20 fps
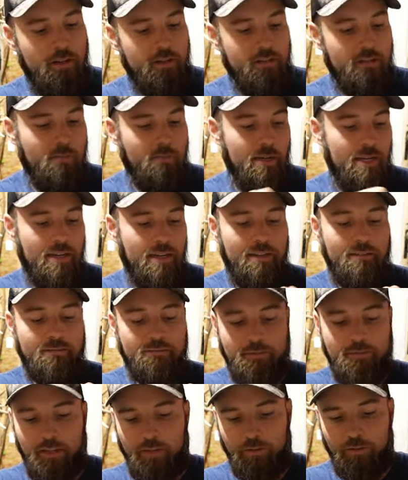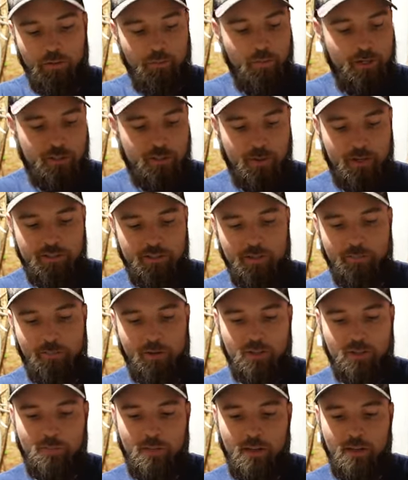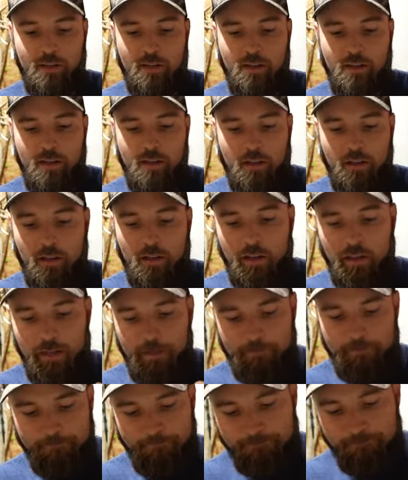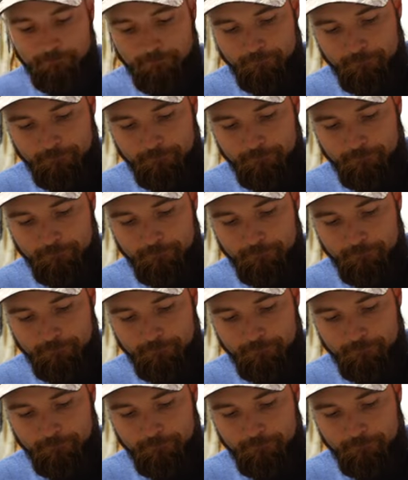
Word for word: to me I don't know much about zippers but um,